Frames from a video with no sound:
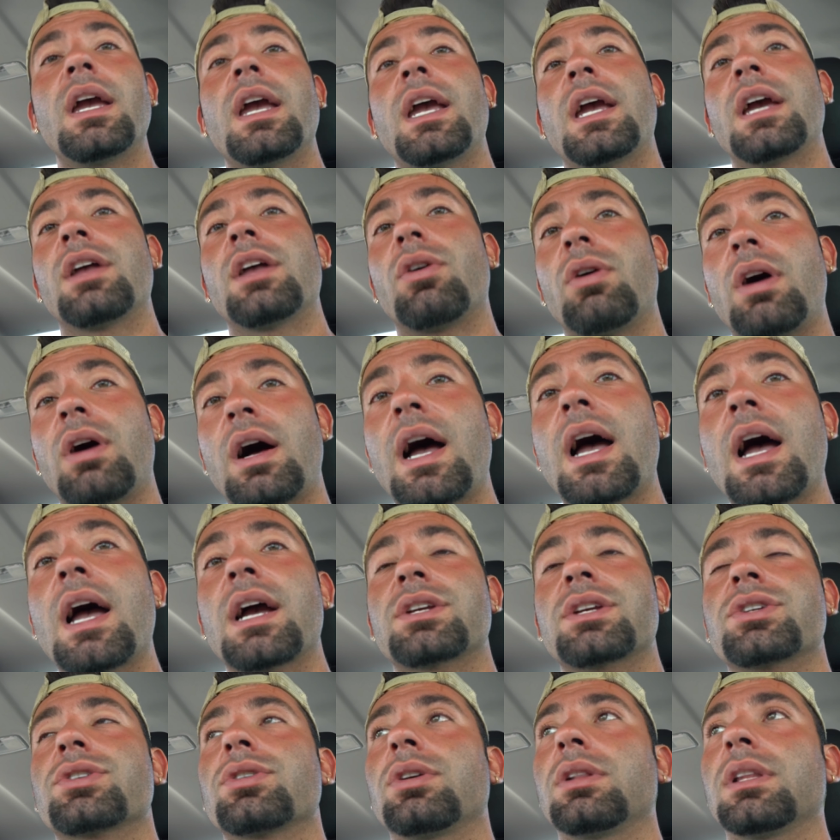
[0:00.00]
It'll
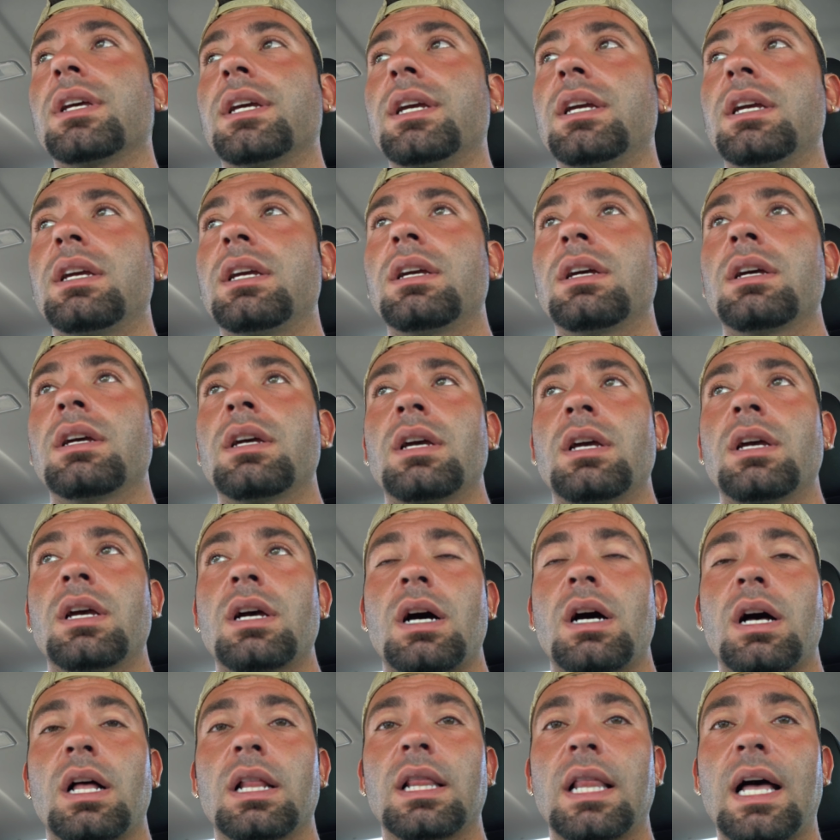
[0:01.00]
actually
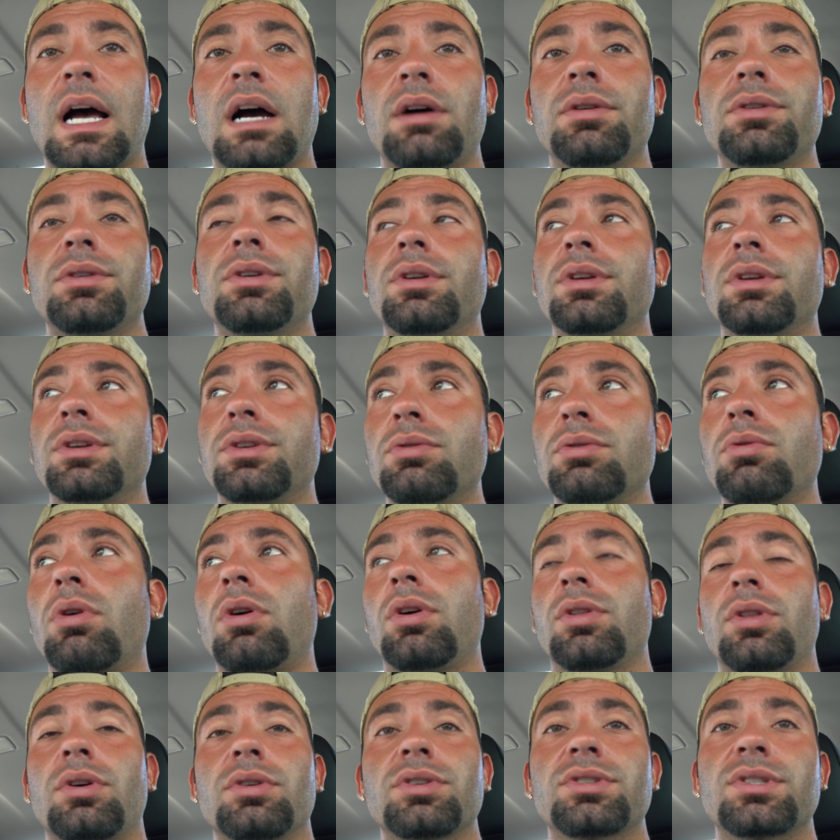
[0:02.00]
allow you to do
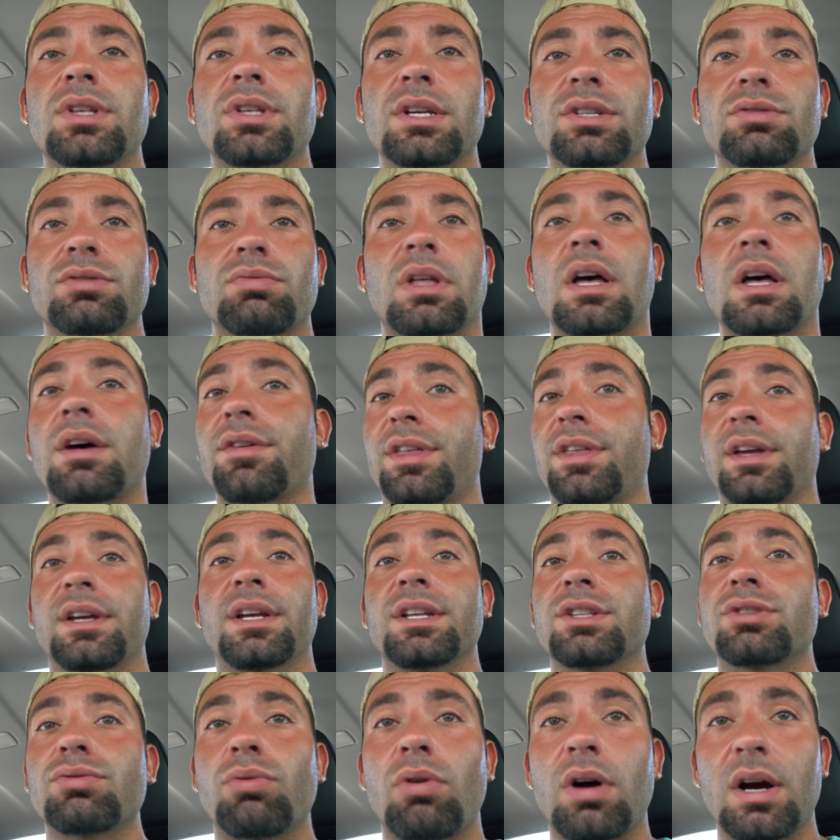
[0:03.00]
all those things without
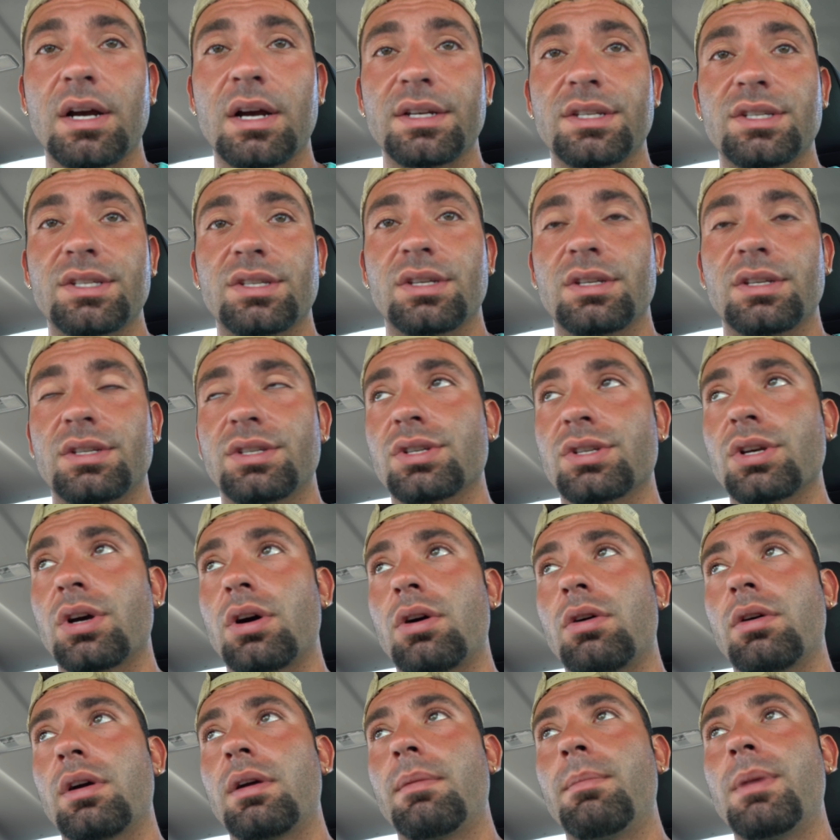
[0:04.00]
thinking twice.
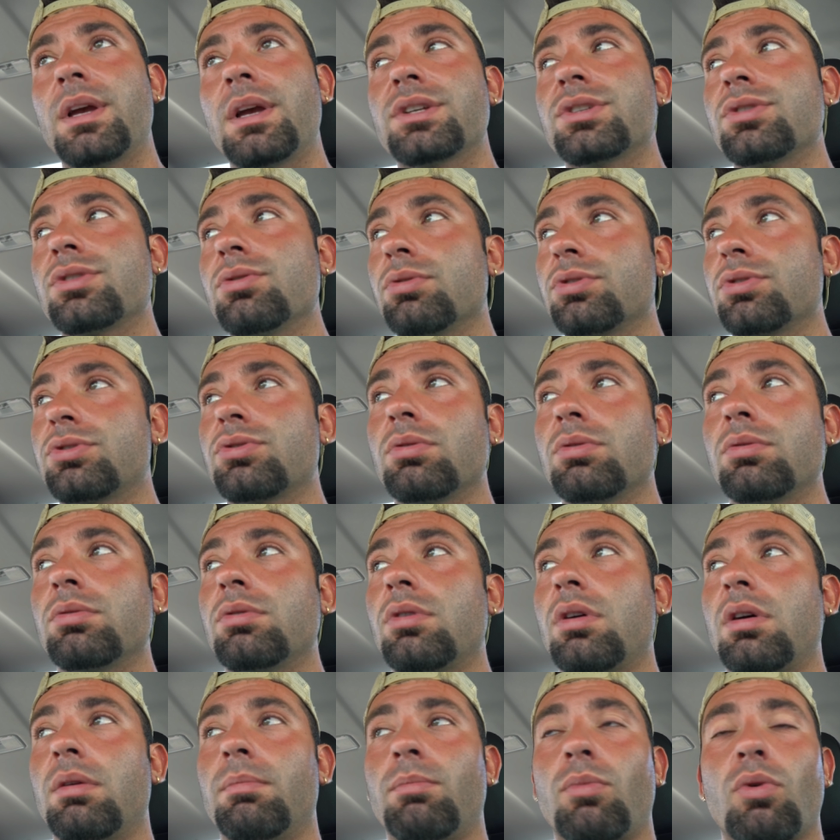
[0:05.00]
So it makes you into
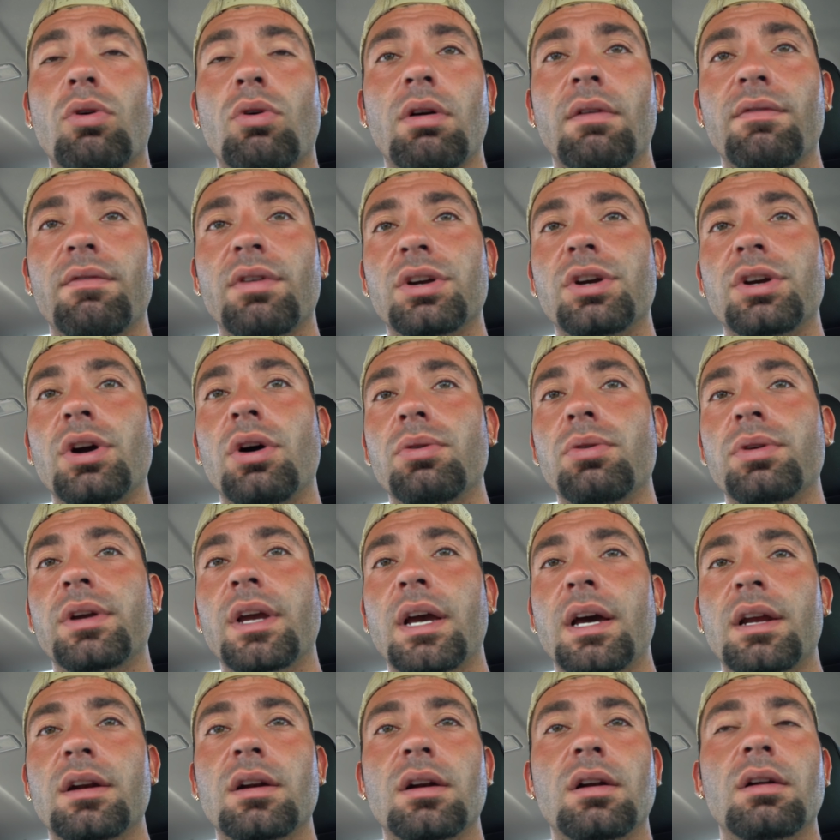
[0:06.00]
a more of a
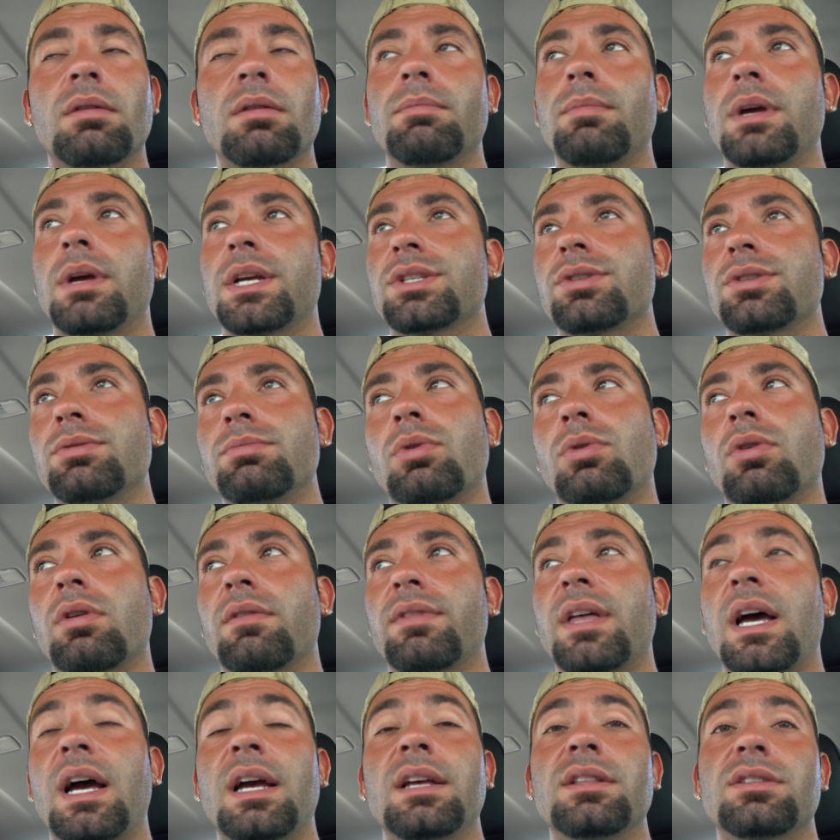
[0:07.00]
go-getter, makes you more of
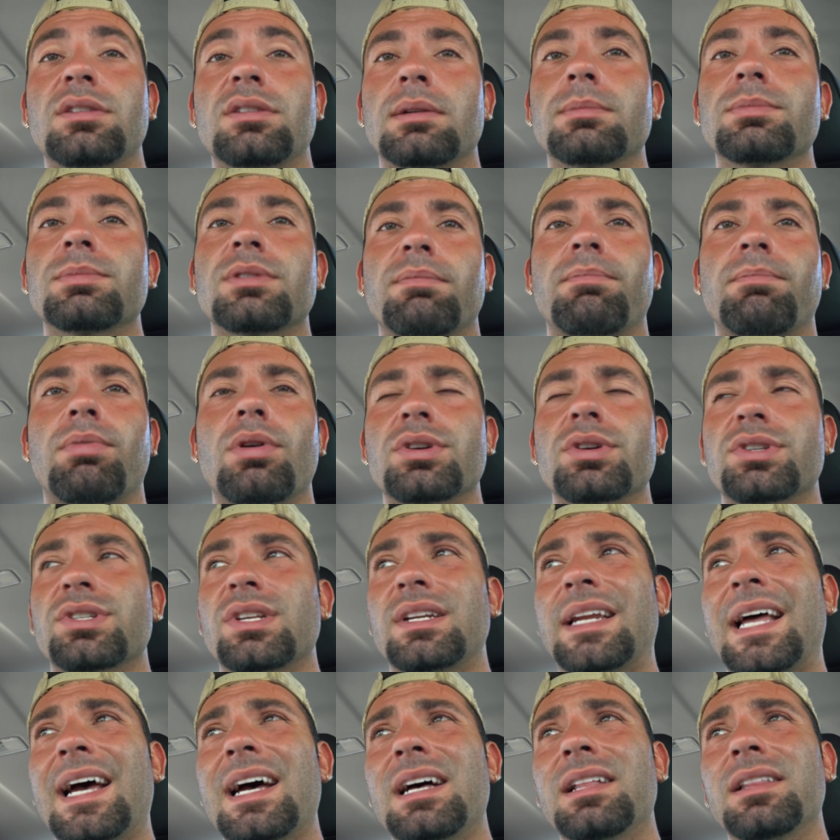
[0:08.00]
that in terms of
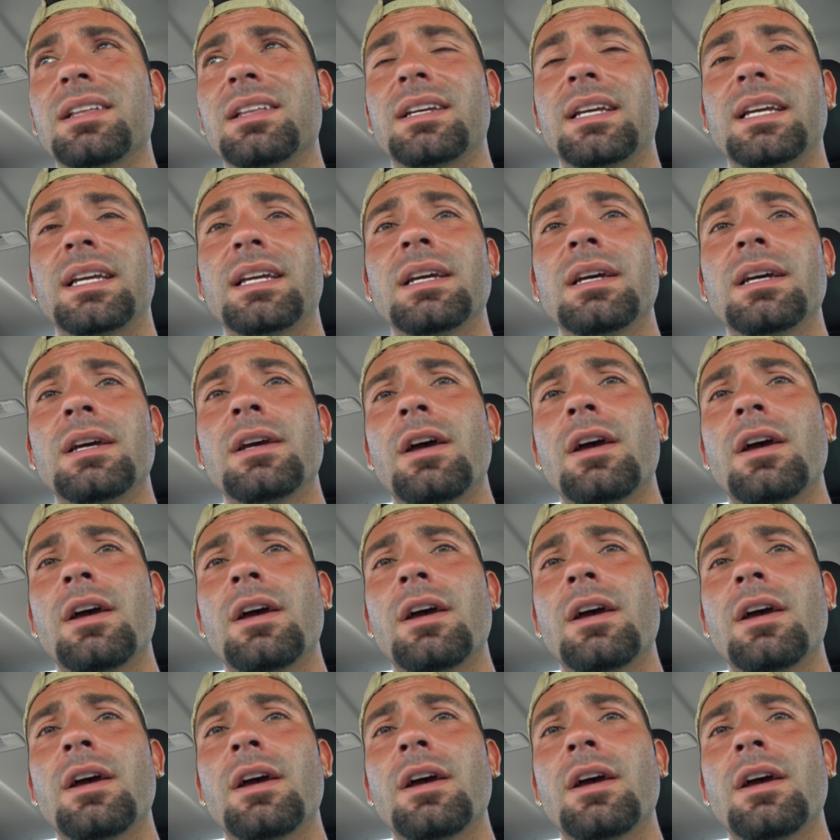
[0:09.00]
personality.